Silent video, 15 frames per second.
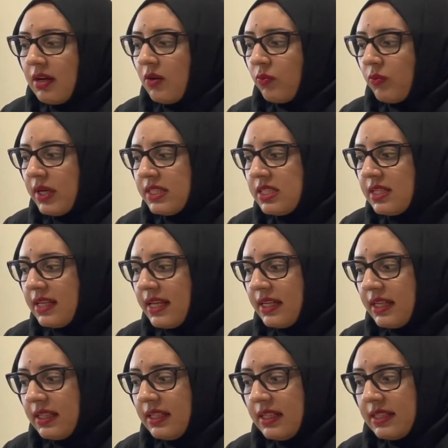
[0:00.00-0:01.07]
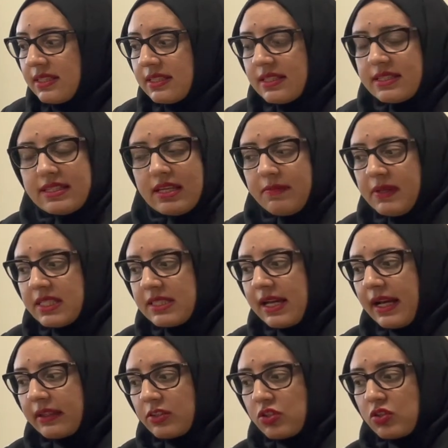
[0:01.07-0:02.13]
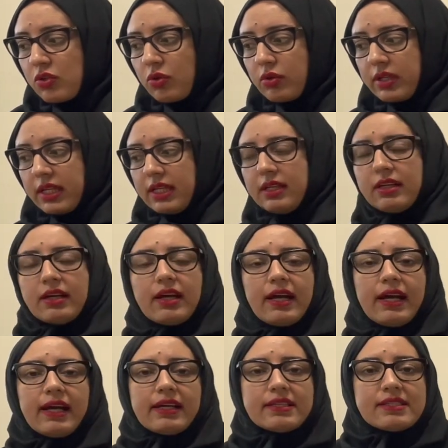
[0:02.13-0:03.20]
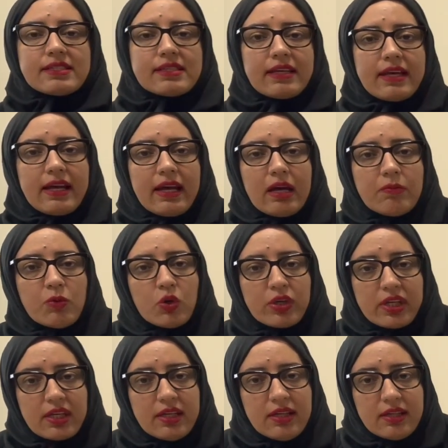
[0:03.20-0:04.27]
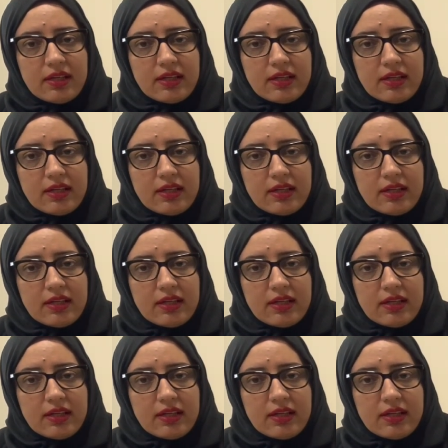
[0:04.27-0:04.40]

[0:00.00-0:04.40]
Once you get in, it's the same exact story as MOE,